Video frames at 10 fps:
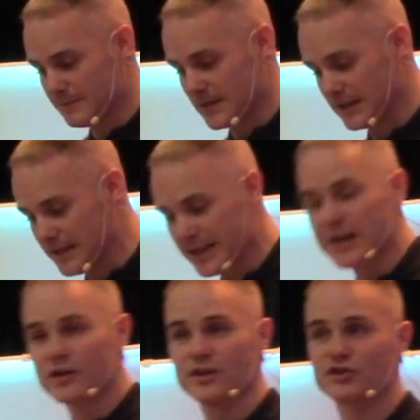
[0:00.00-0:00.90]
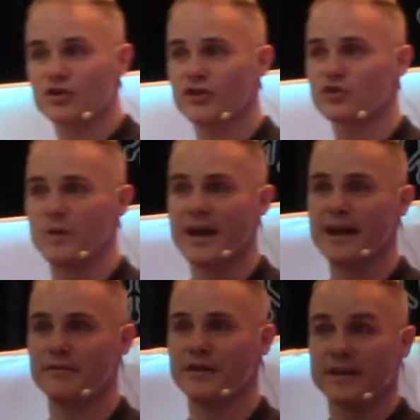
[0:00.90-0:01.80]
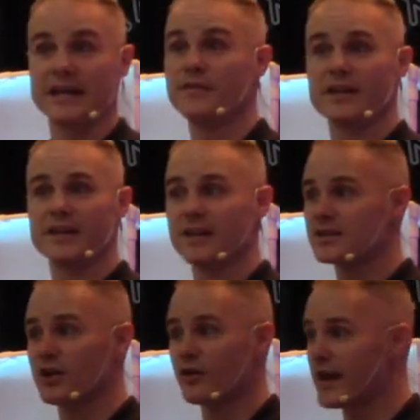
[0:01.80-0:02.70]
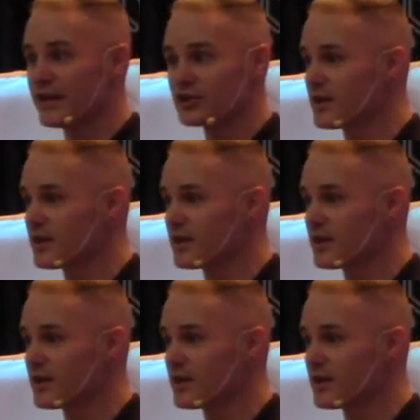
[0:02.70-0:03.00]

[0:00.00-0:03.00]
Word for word: And yet, here in the church, we have, even in this location,